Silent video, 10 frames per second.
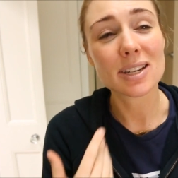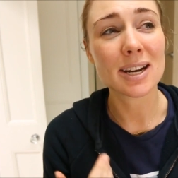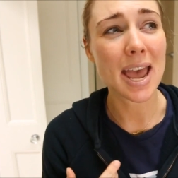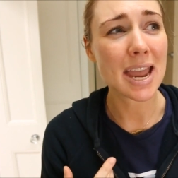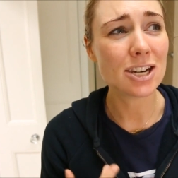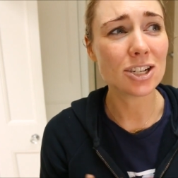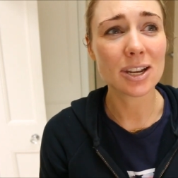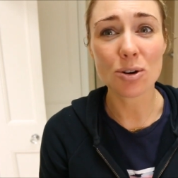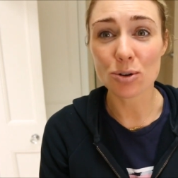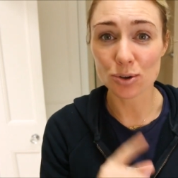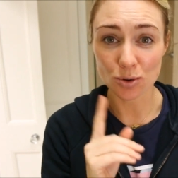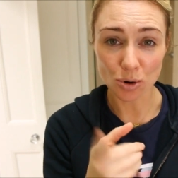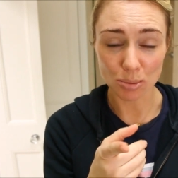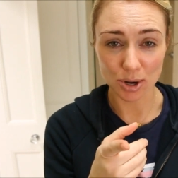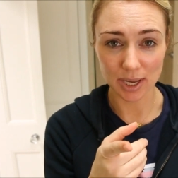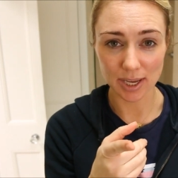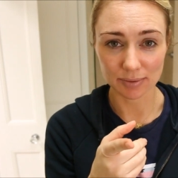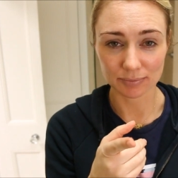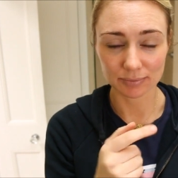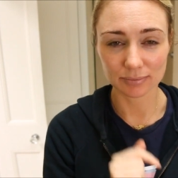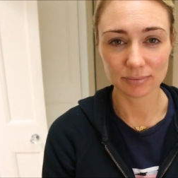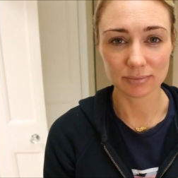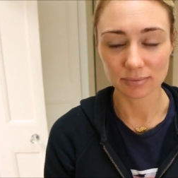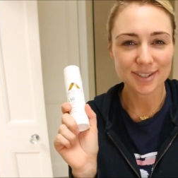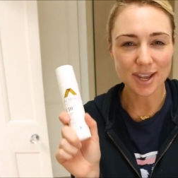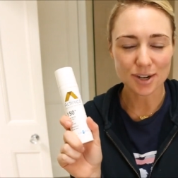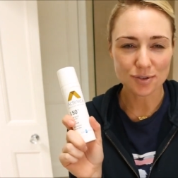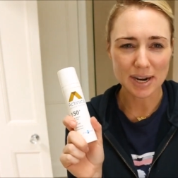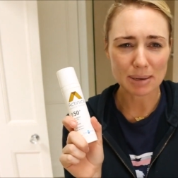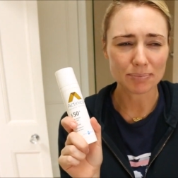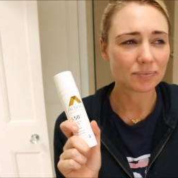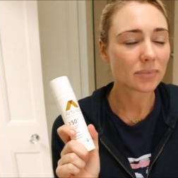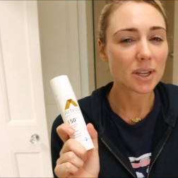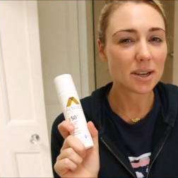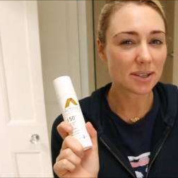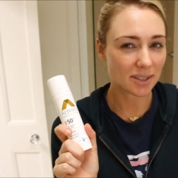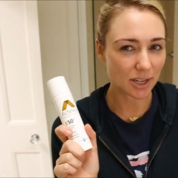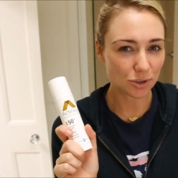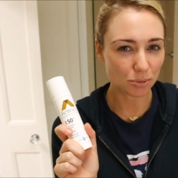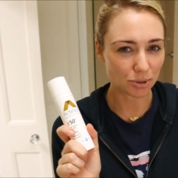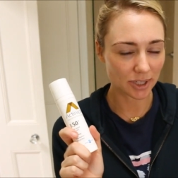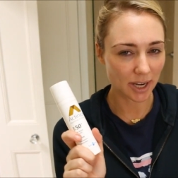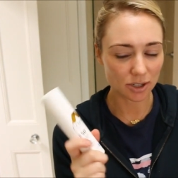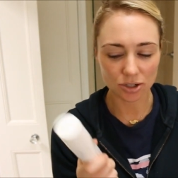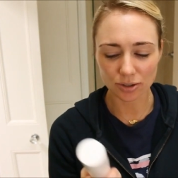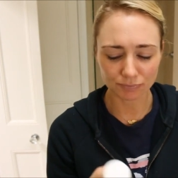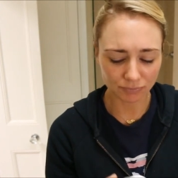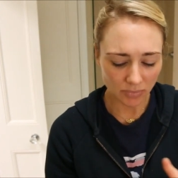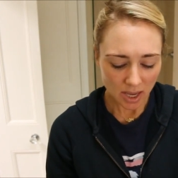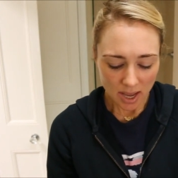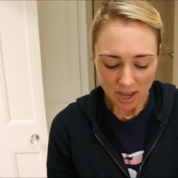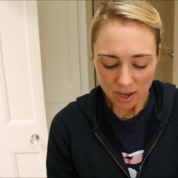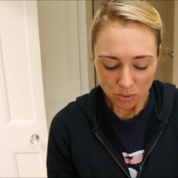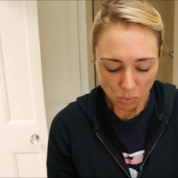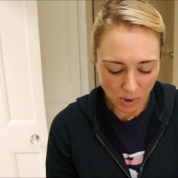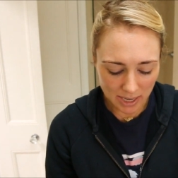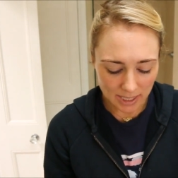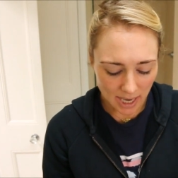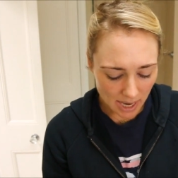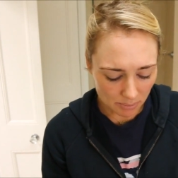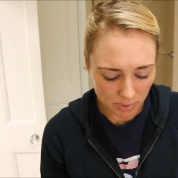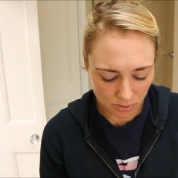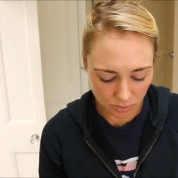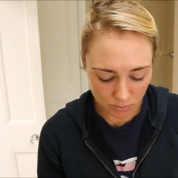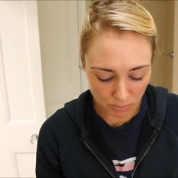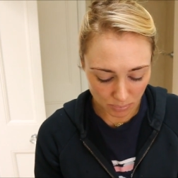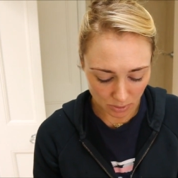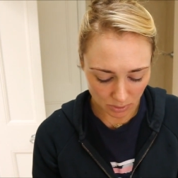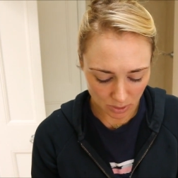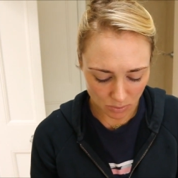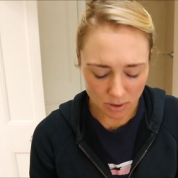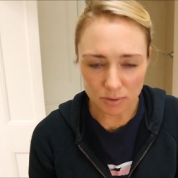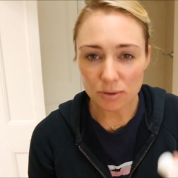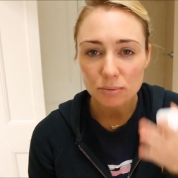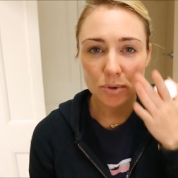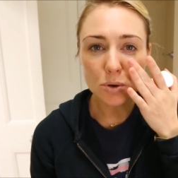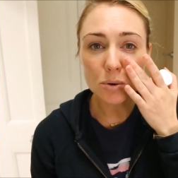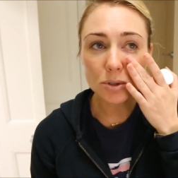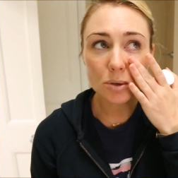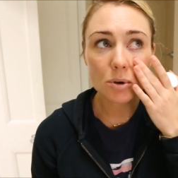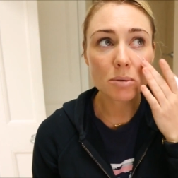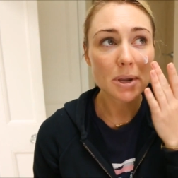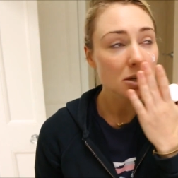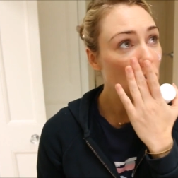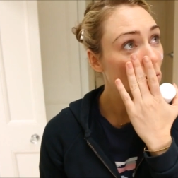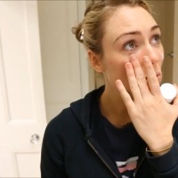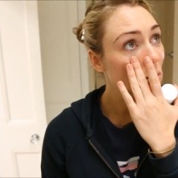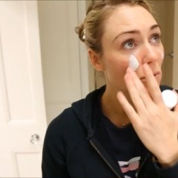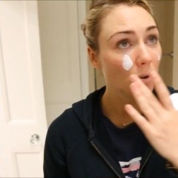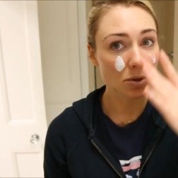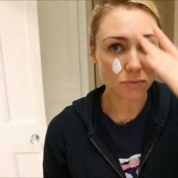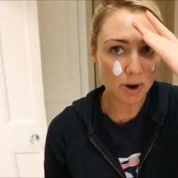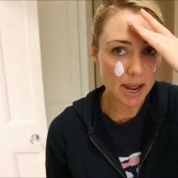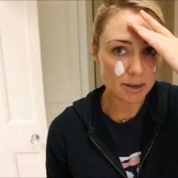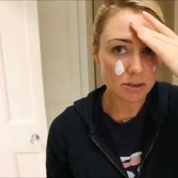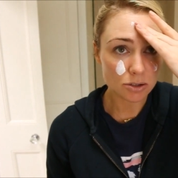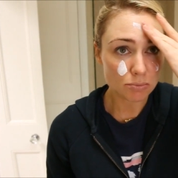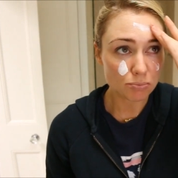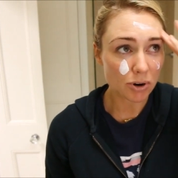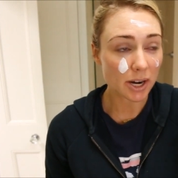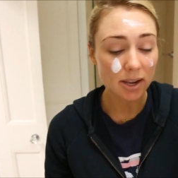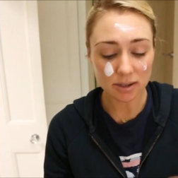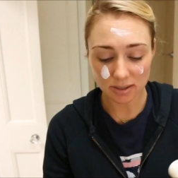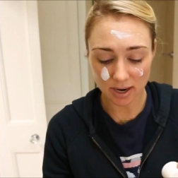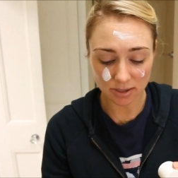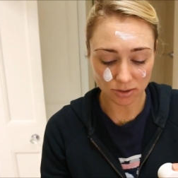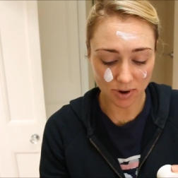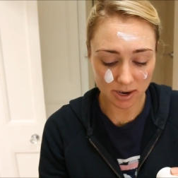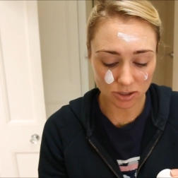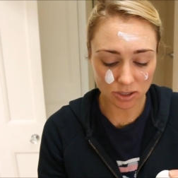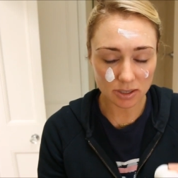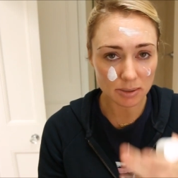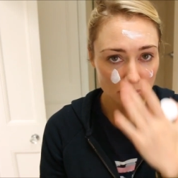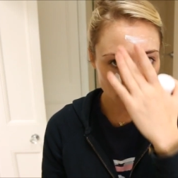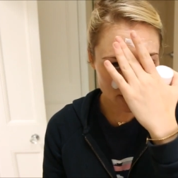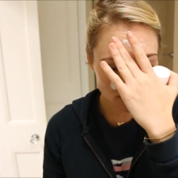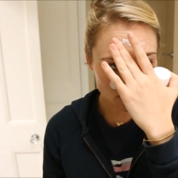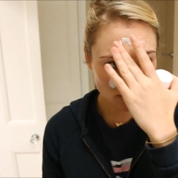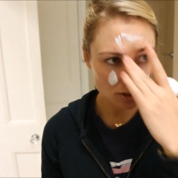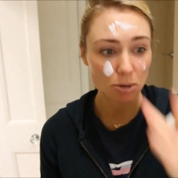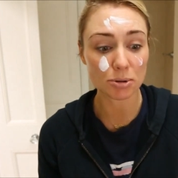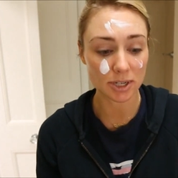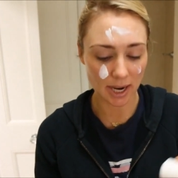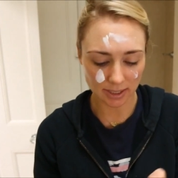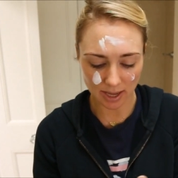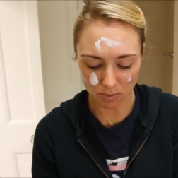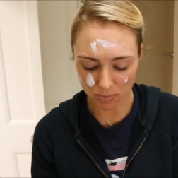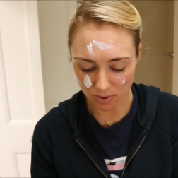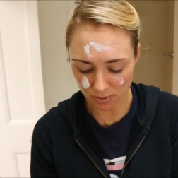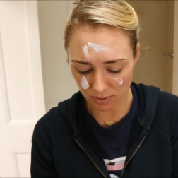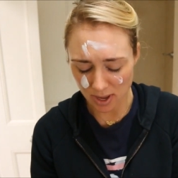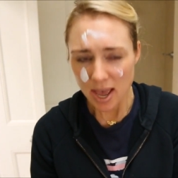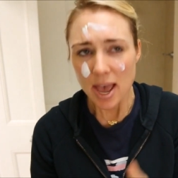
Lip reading: and aging on your body. Sun cream, essential protection. When it comes to building wealth, you also want to make sure you've got the right products and strategies in place to protect that wealth.